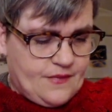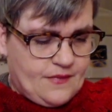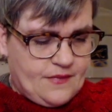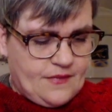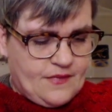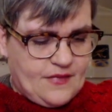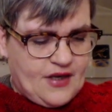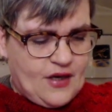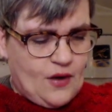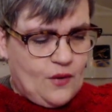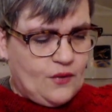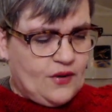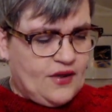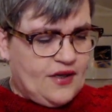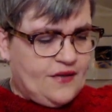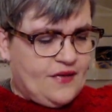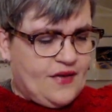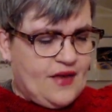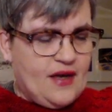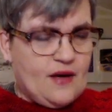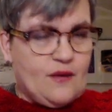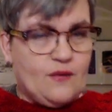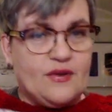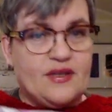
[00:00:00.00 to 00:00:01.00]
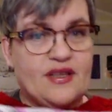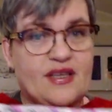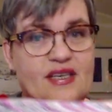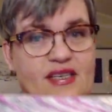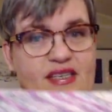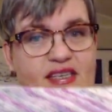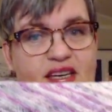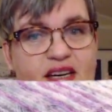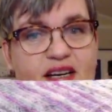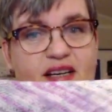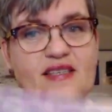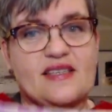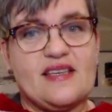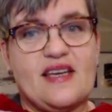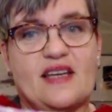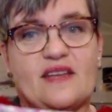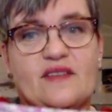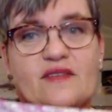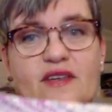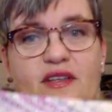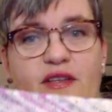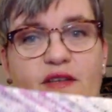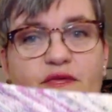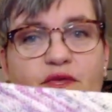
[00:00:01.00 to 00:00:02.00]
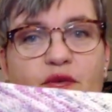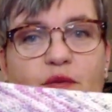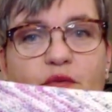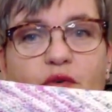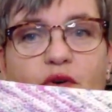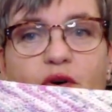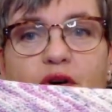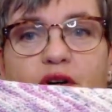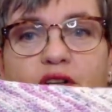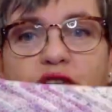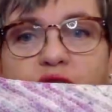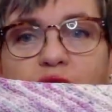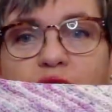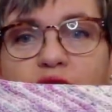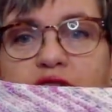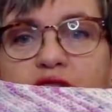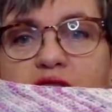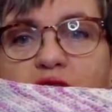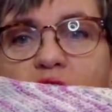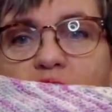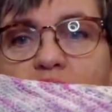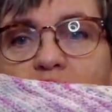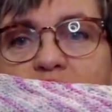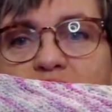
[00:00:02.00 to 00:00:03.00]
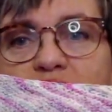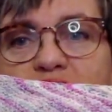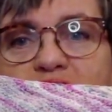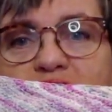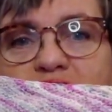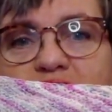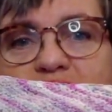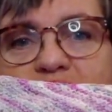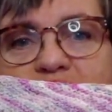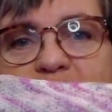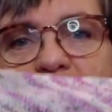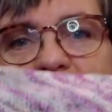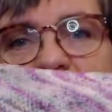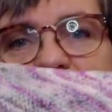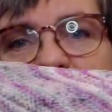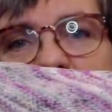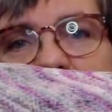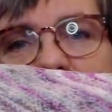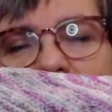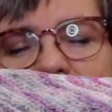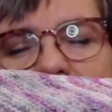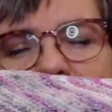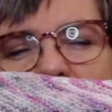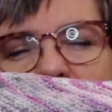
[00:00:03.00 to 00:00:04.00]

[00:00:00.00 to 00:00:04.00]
the only thing with this year's Advent from Norah George Yarns is that I